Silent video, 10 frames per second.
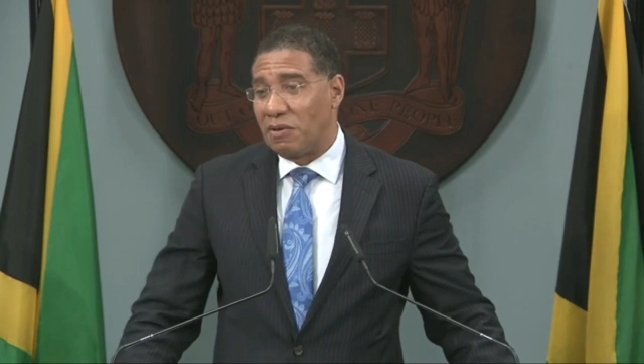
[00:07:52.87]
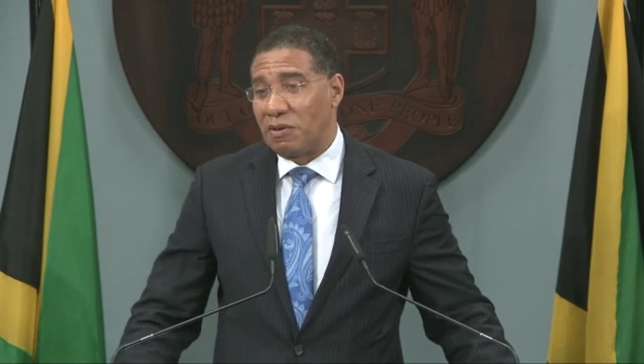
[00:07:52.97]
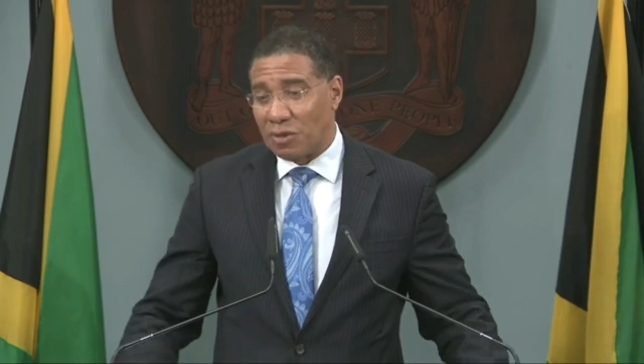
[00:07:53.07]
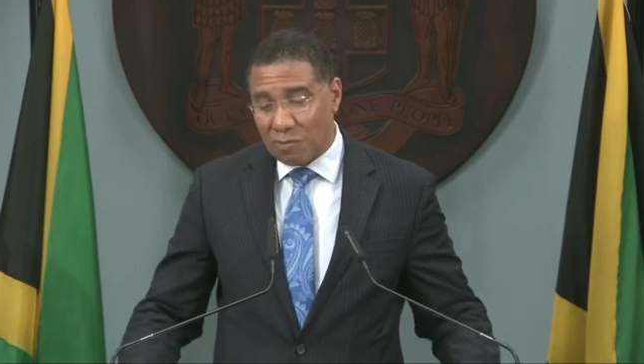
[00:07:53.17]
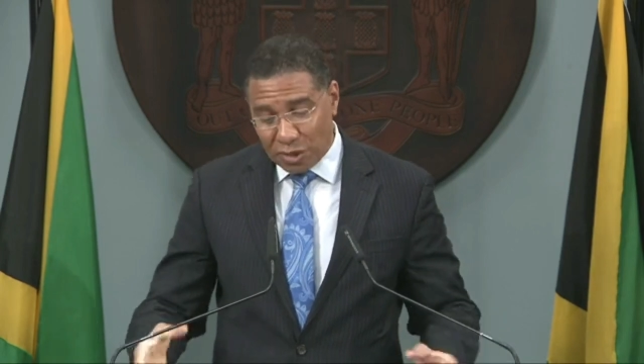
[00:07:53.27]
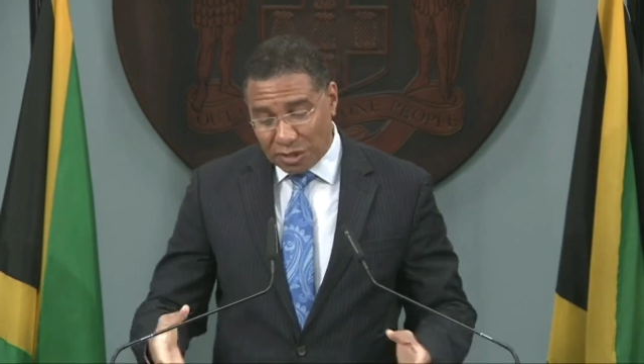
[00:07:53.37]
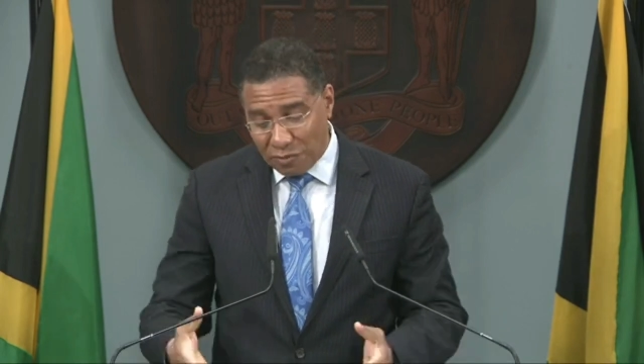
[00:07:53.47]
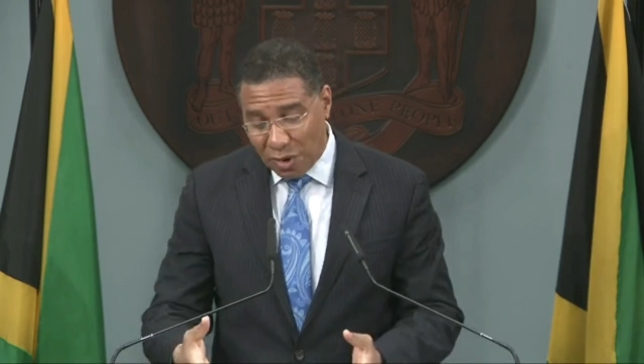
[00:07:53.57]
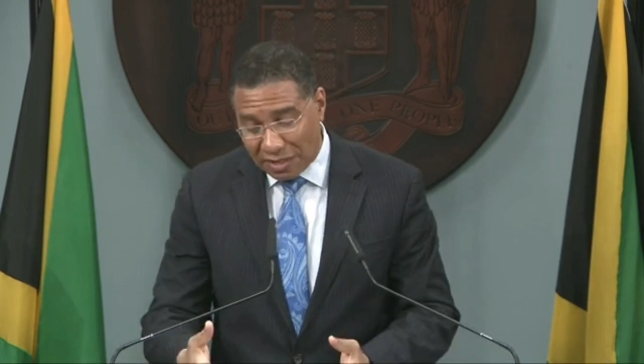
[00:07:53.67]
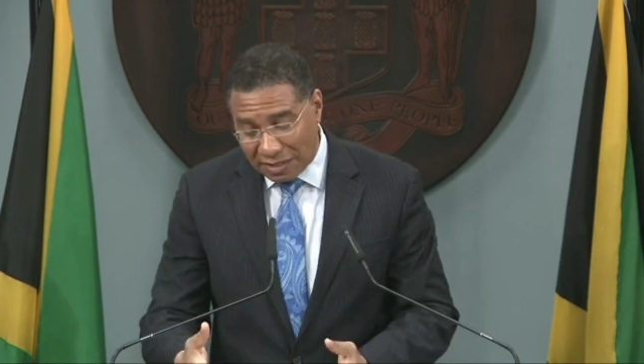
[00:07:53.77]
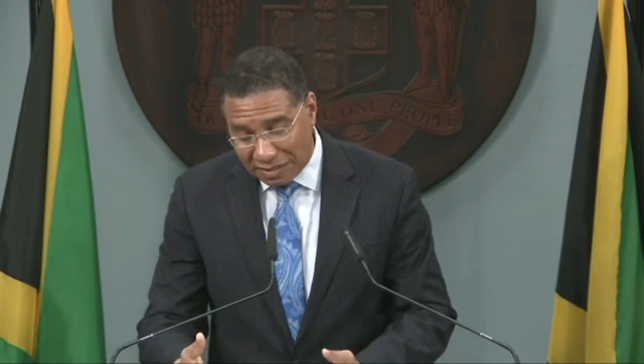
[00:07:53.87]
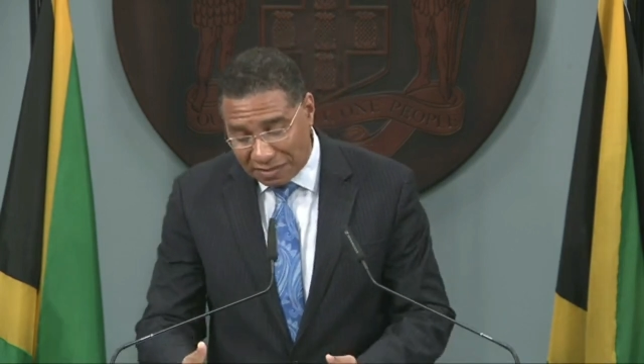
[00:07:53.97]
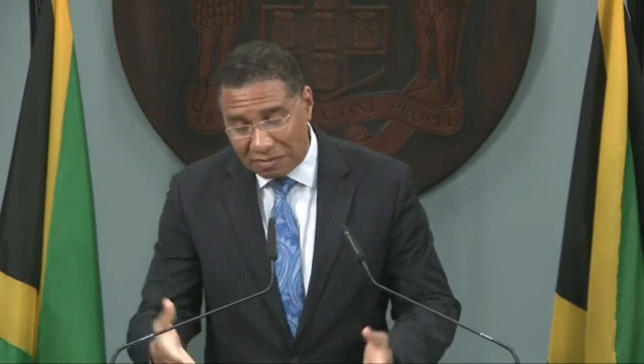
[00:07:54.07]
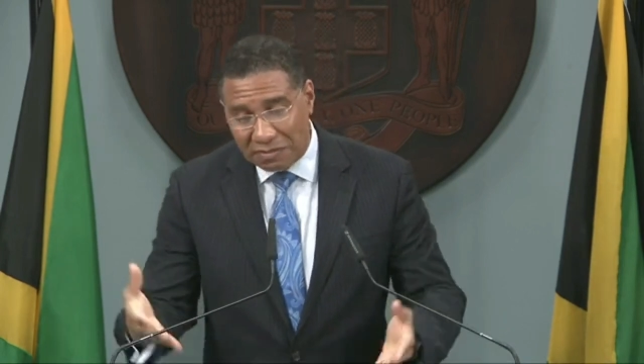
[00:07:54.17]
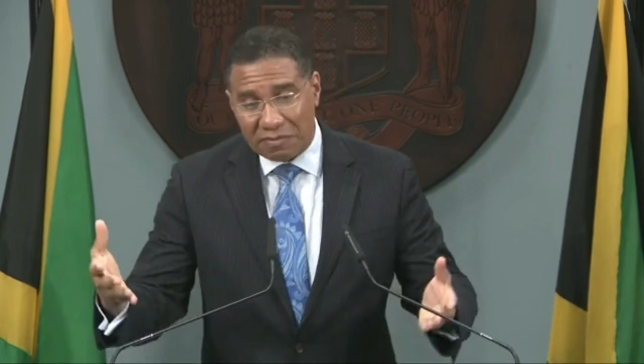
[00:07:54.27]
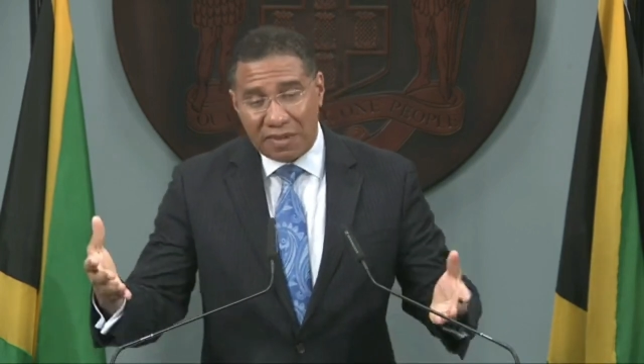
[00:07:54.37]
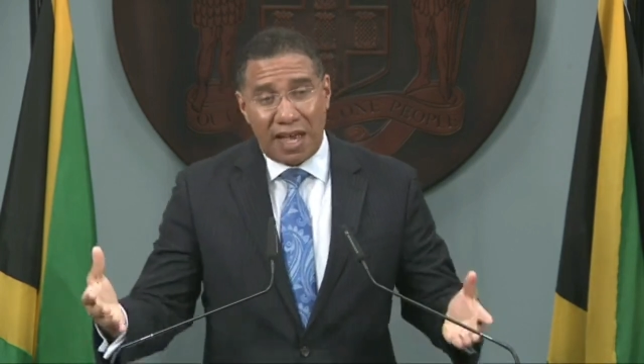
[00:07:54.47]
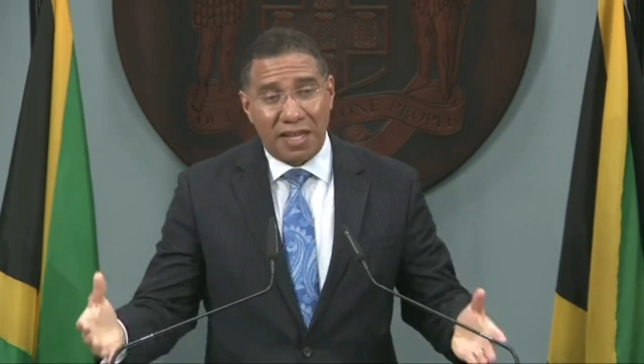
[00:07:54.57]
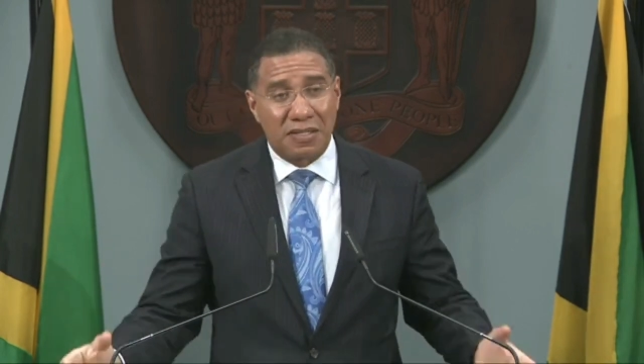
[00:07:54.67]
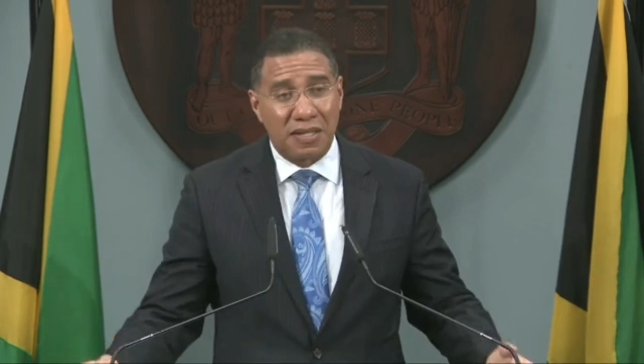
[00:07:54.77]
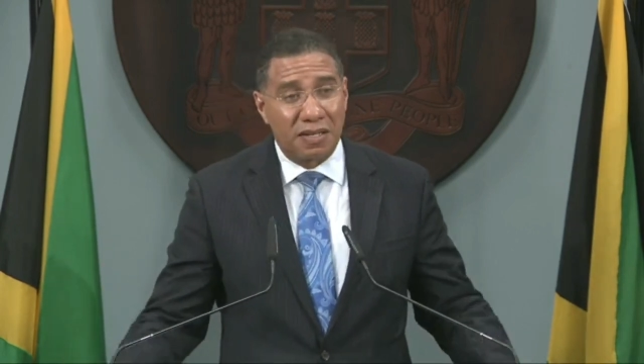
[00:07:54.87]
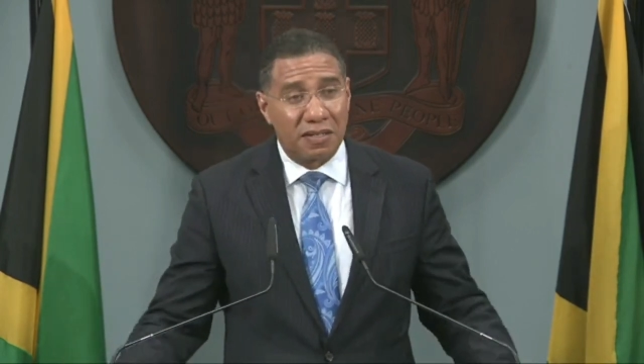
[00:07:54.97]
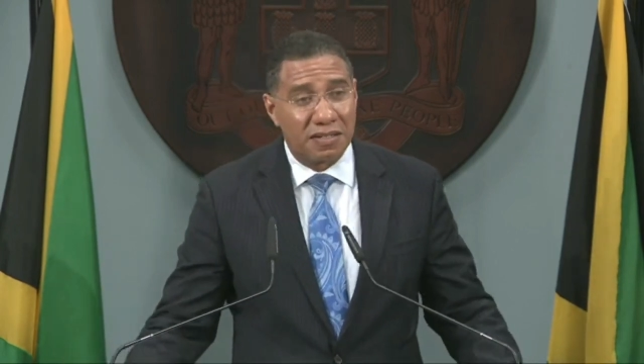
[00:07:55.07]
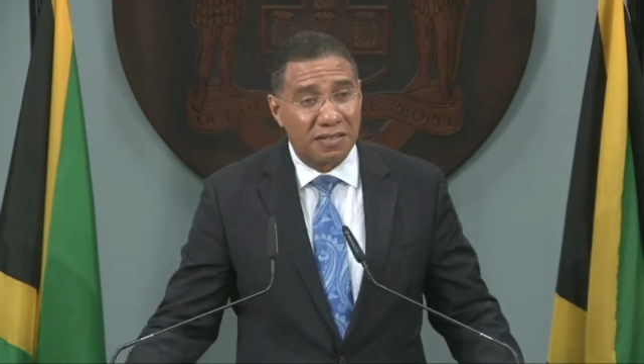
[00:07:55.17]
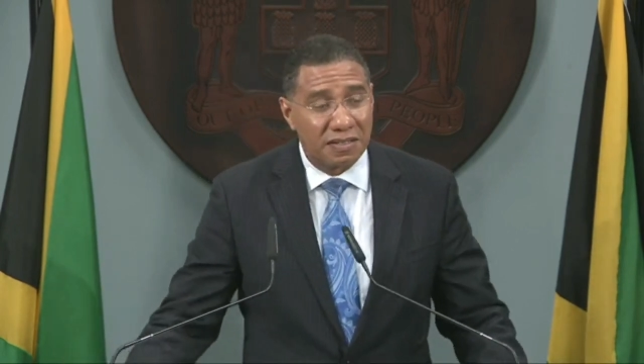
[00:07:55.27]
So much of what I said